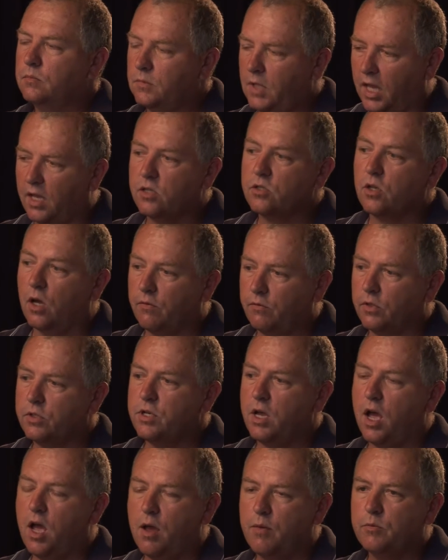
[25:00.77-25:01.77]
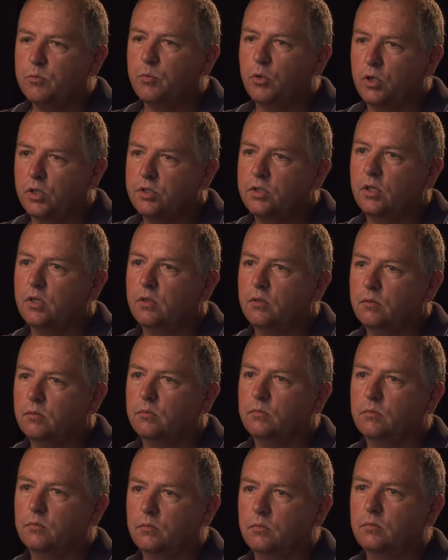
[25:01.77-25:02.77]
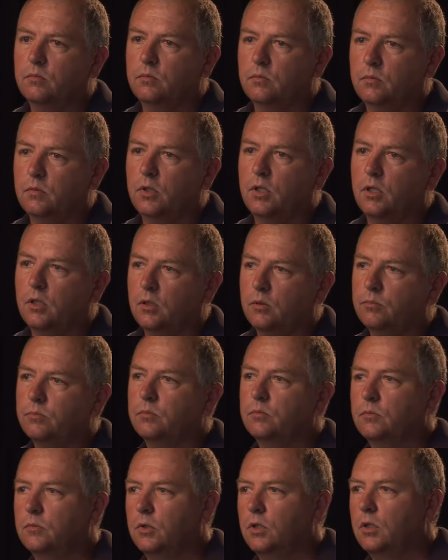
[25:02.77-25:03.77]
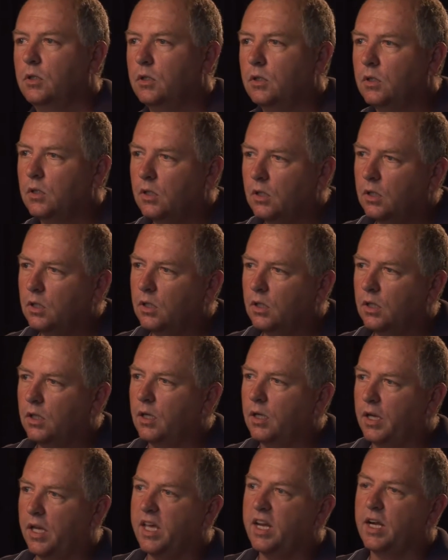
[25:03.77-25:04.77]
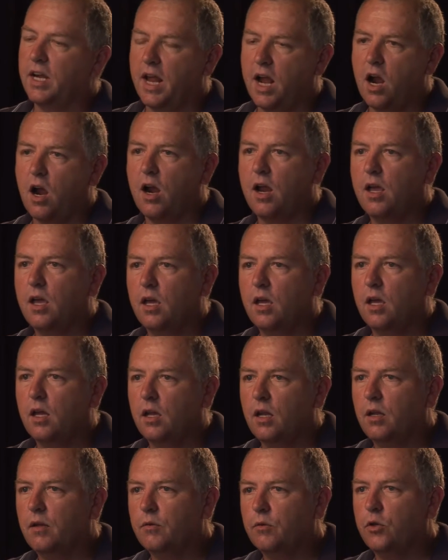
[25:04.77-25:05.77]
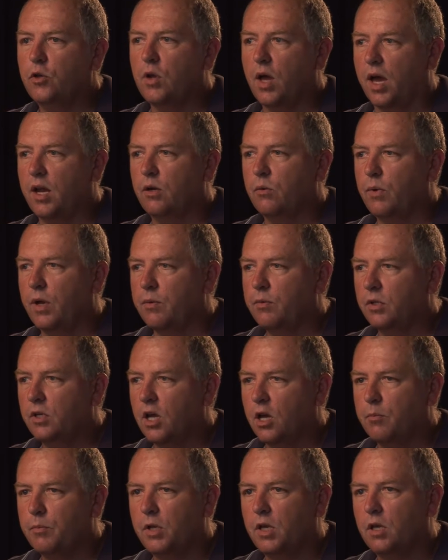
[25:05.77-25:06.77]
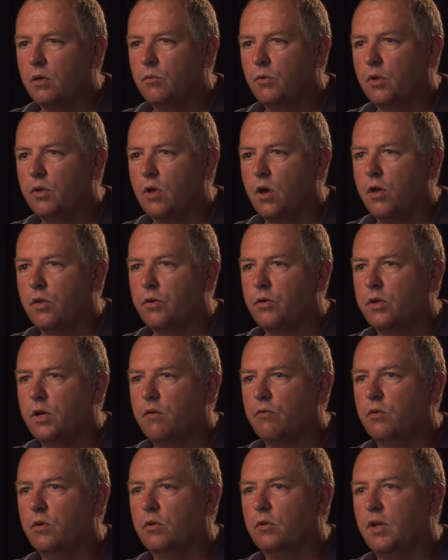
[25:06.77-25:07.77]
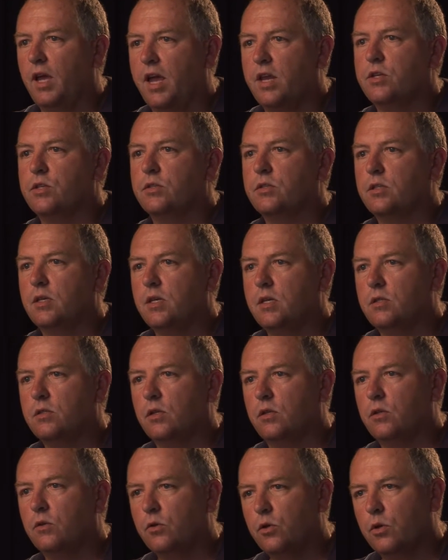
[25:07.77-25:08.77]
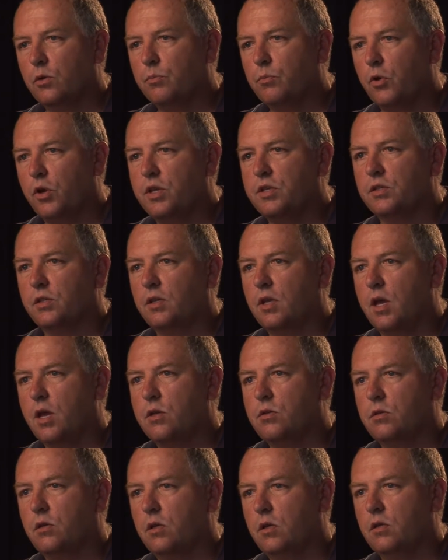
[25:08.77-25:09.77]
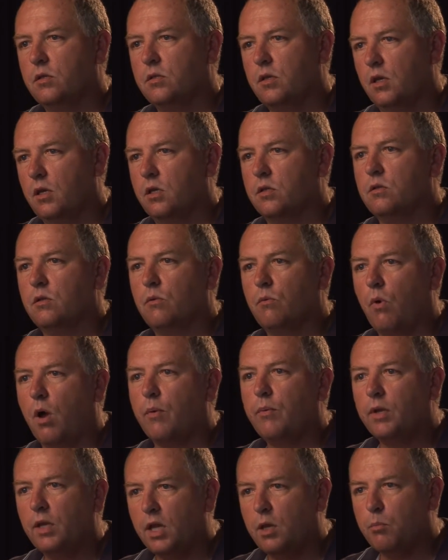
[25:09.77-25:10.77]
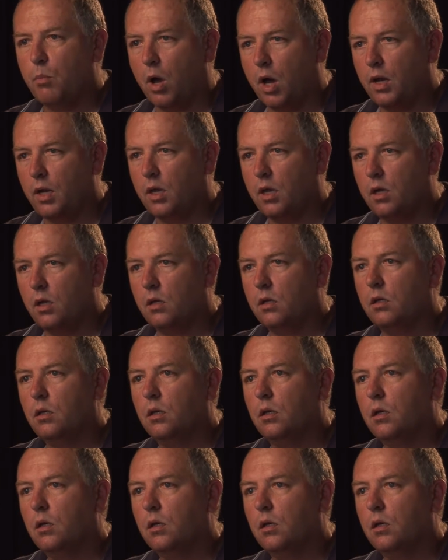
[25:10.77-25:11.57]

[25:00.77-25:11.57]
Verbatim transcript: take us off our jobs, put us in in an area, and United Way would come in with all their different agencies and do a presentation and saying, this is why we need money. And